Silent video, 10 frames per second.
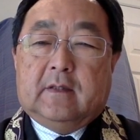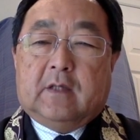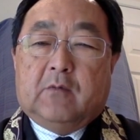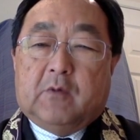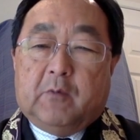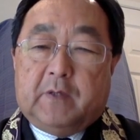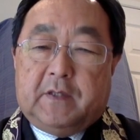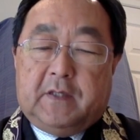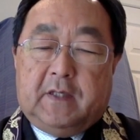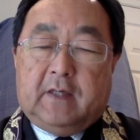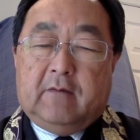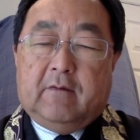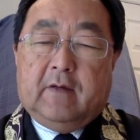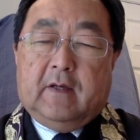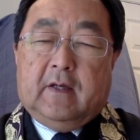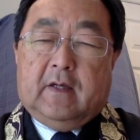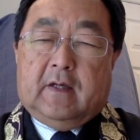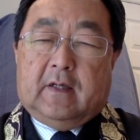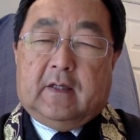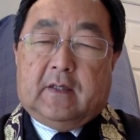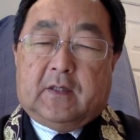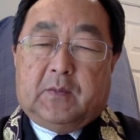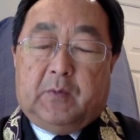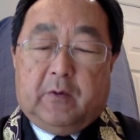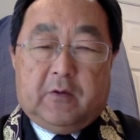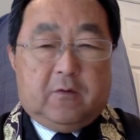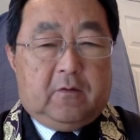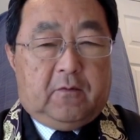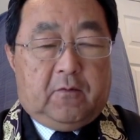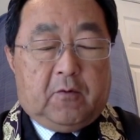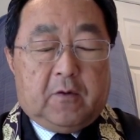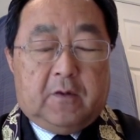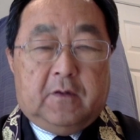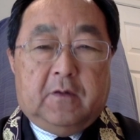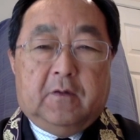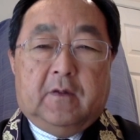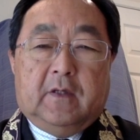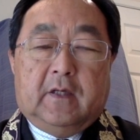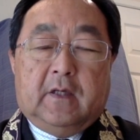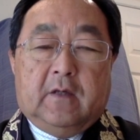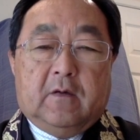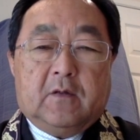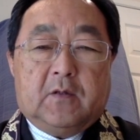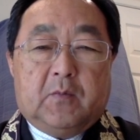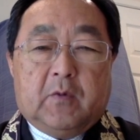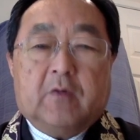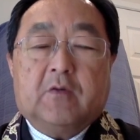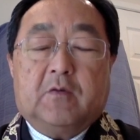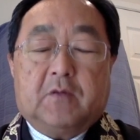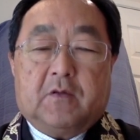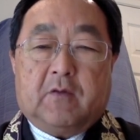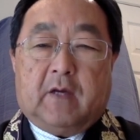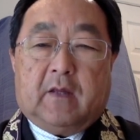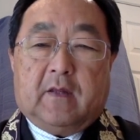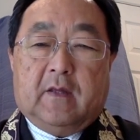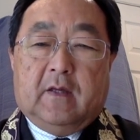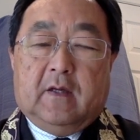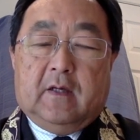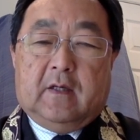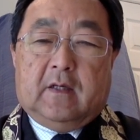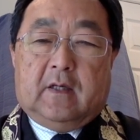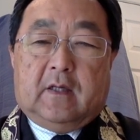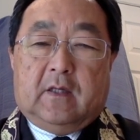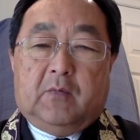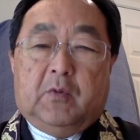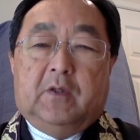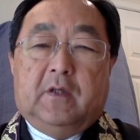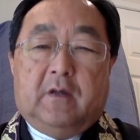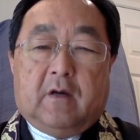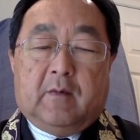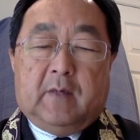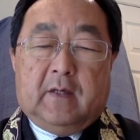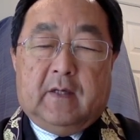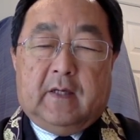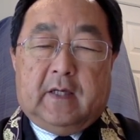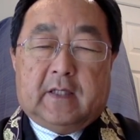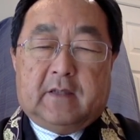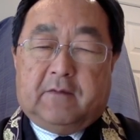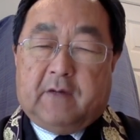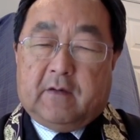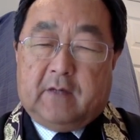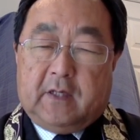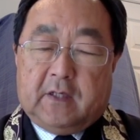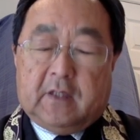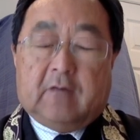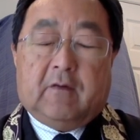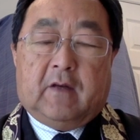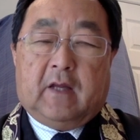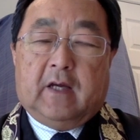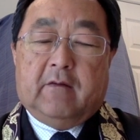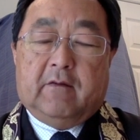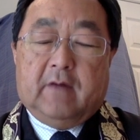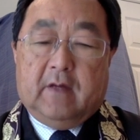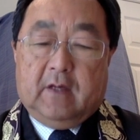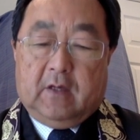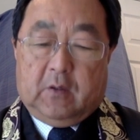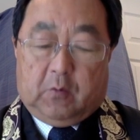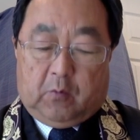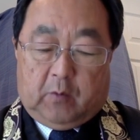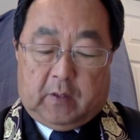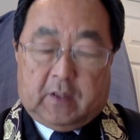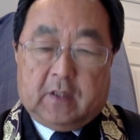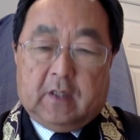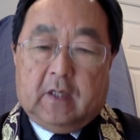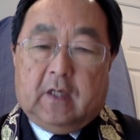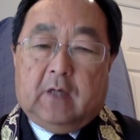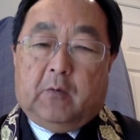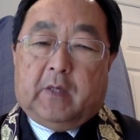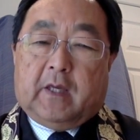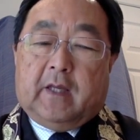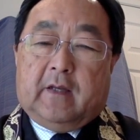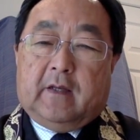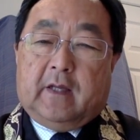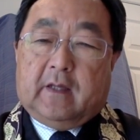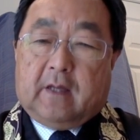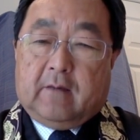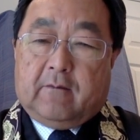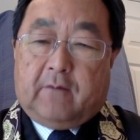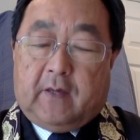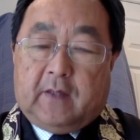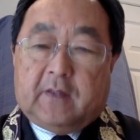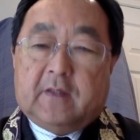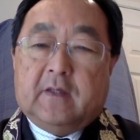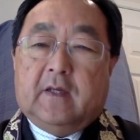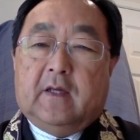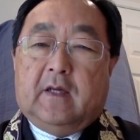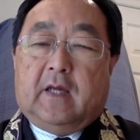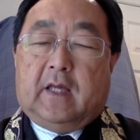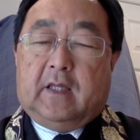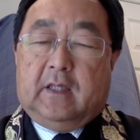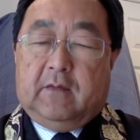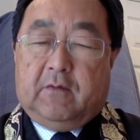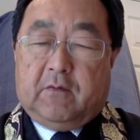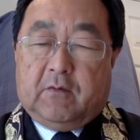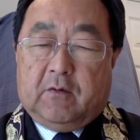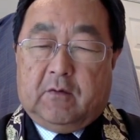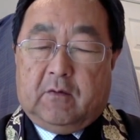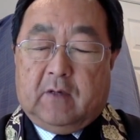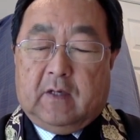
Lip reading: come to receive spiritual fortitude, inner spiritual strength, the Buddha Dharma as the foundation of our life, through which we can face and live through